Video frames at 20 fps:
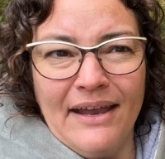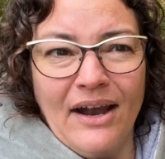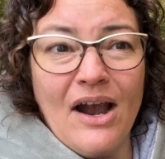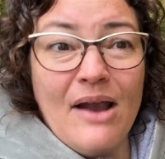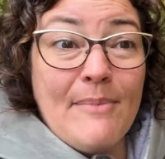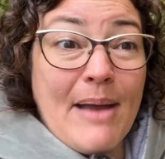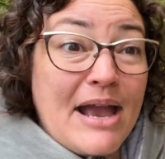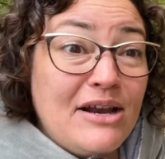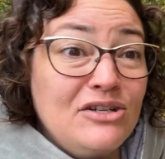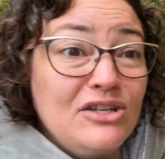I'm
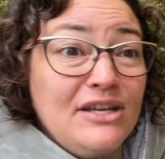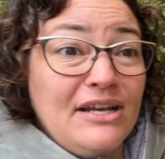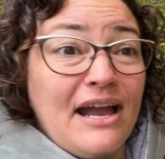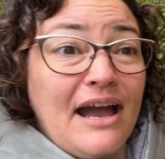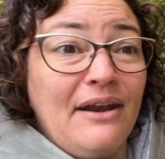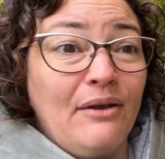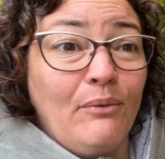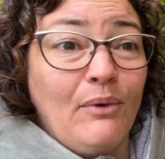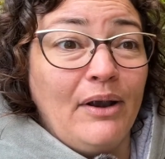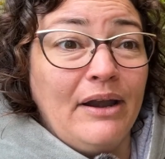actually kind
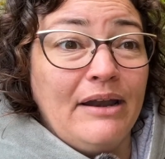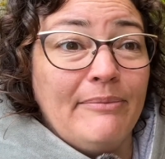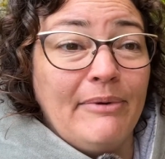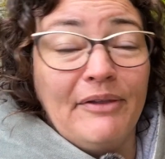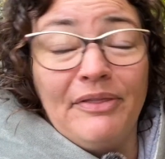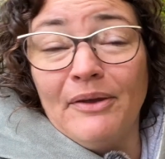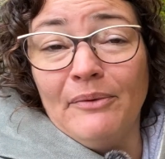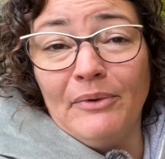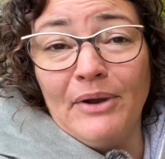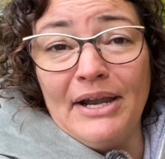of worried about
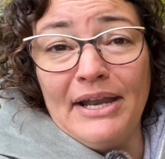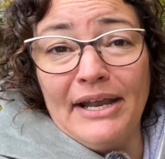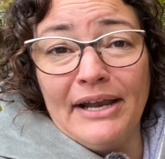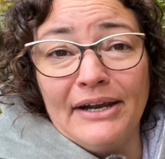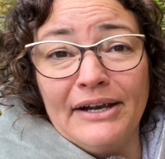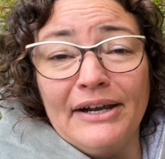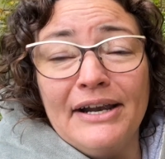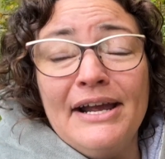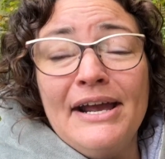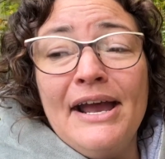them right here.
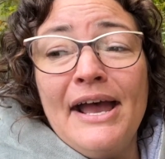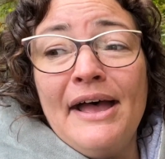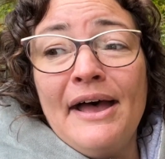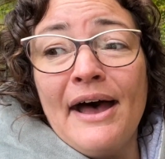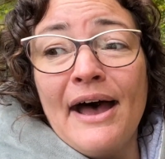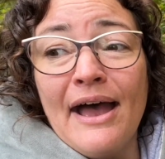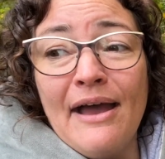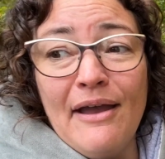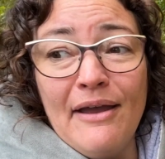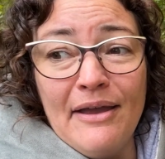
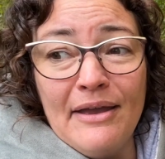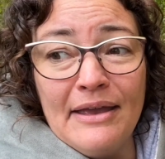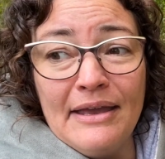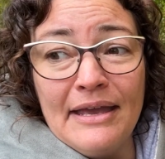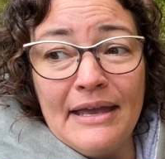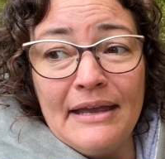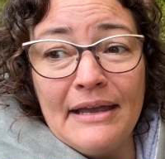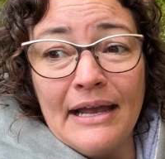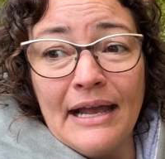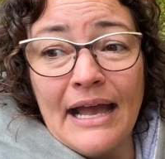I
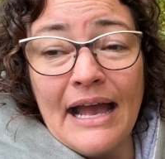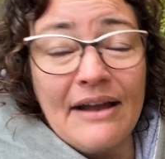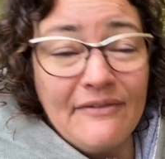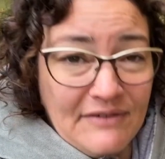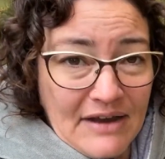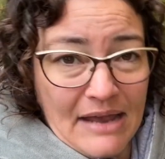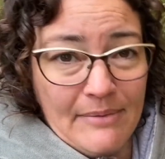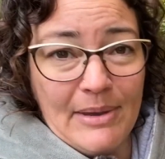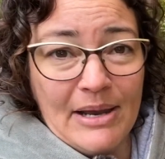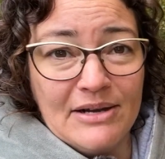have
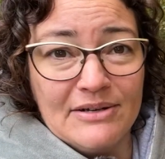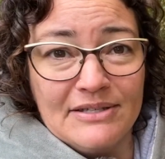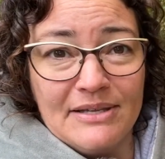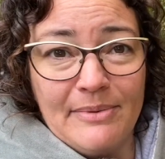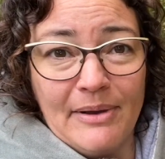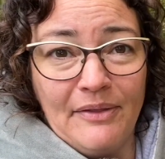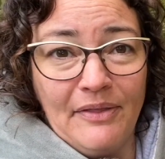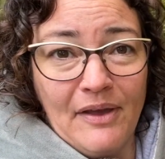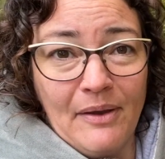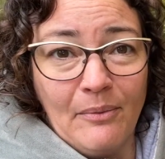nightmares
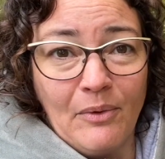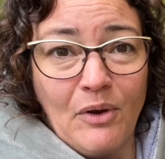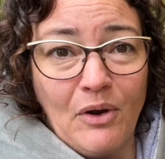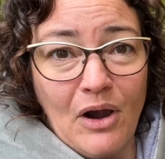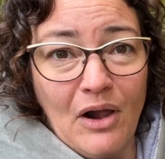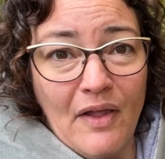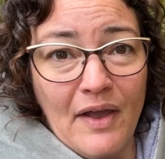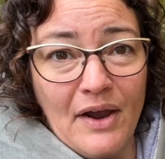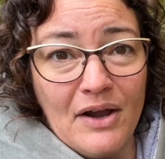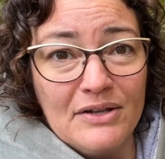about them
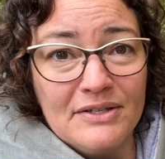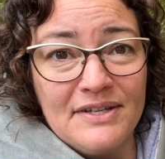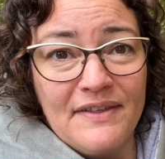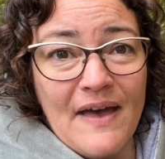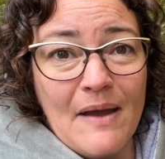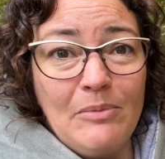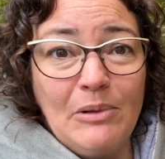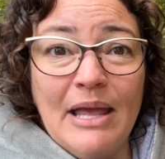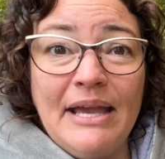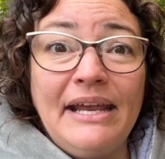crawling onto that
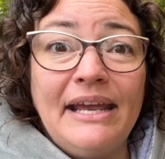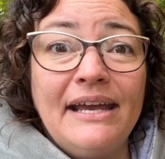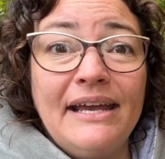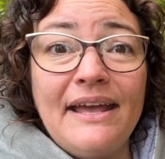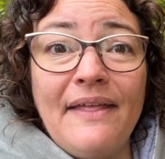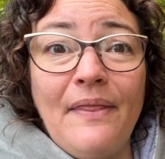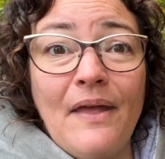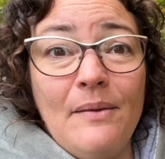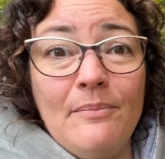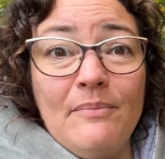blanket
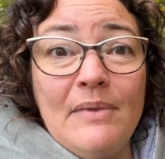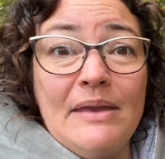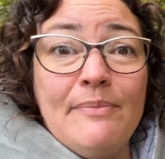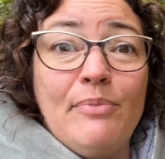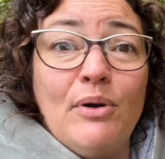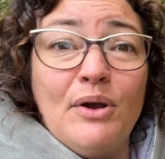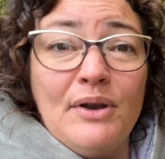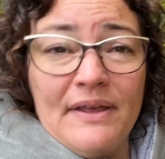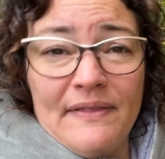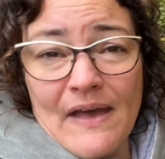and then me
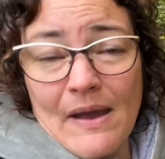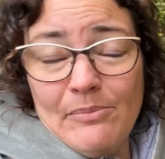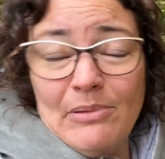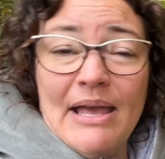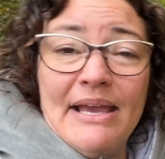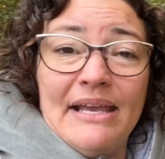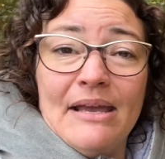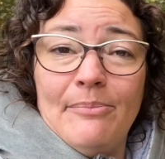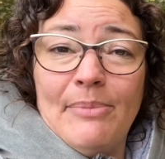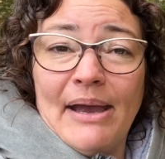putting that
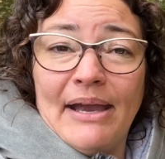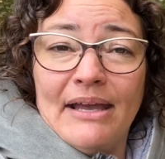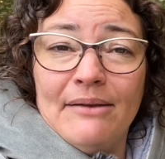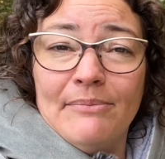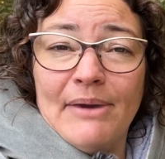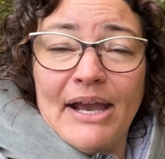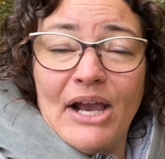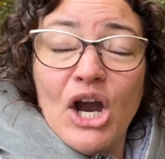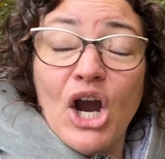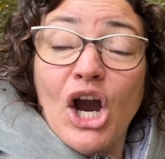blanket back in
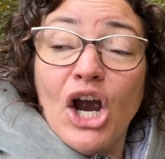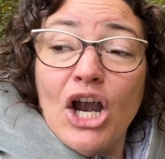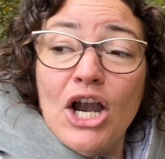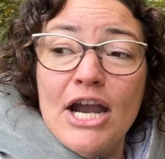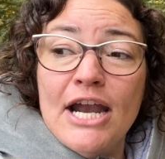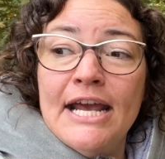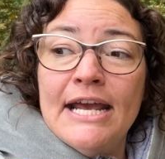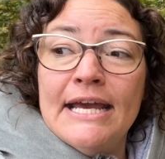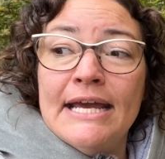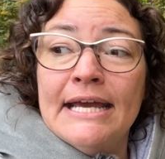my car
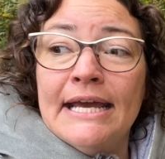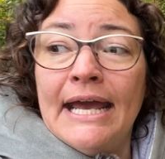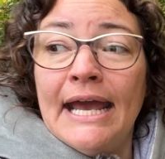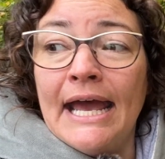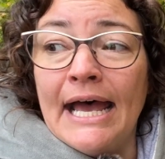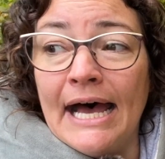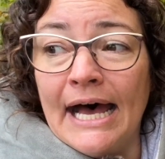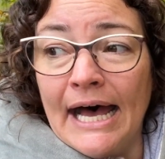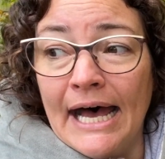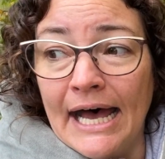
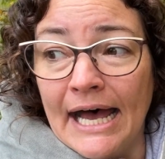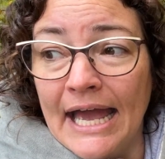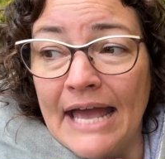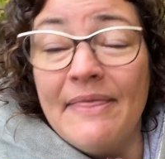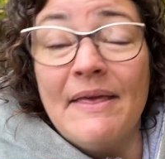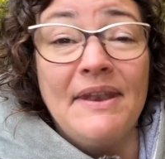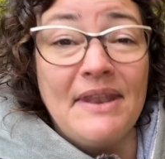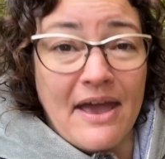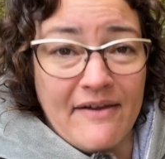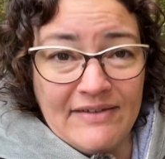and
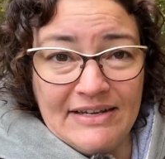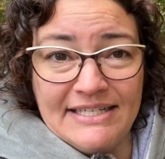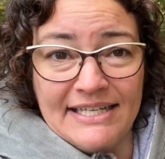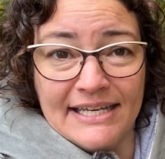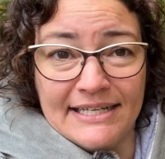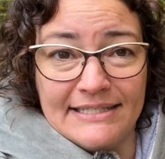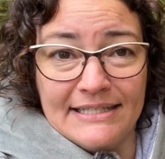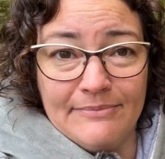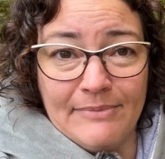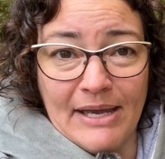then having
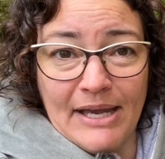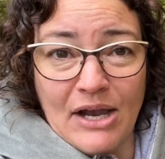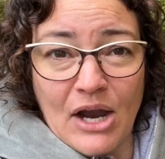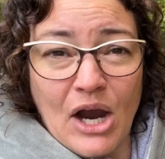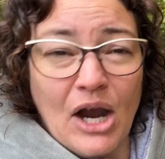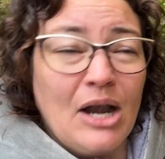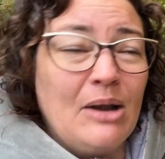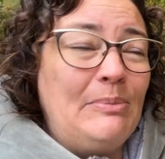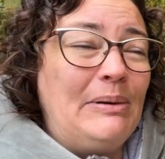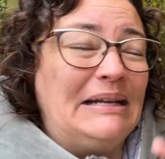ticks in my
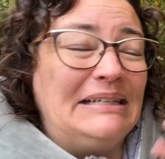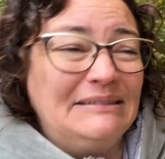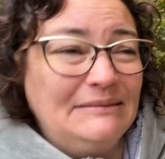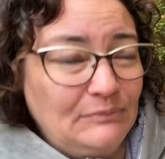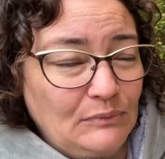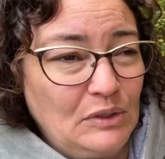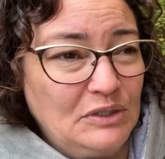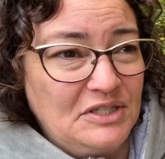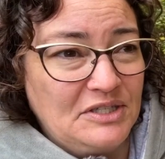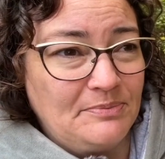car, but
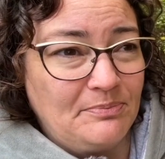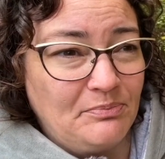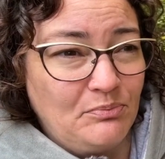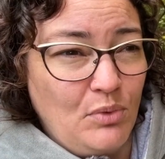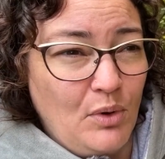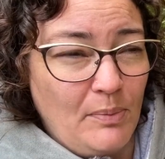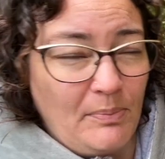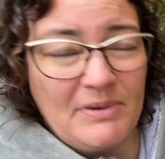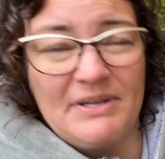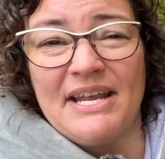
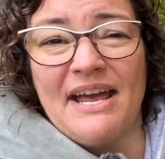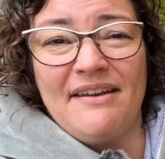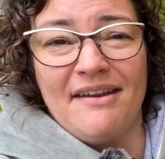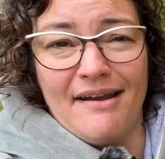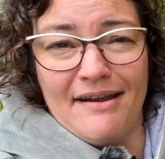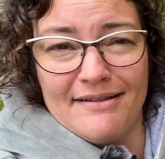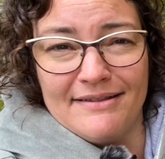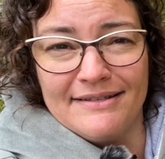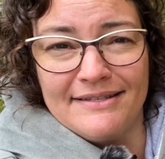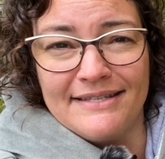we'll pretend I
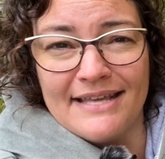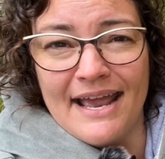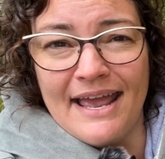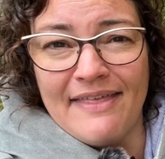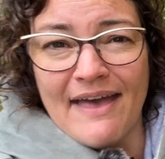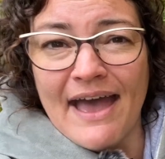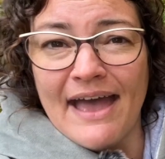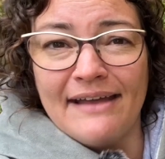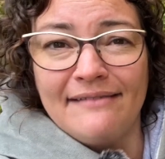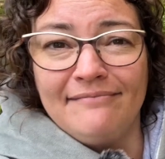didn't say that.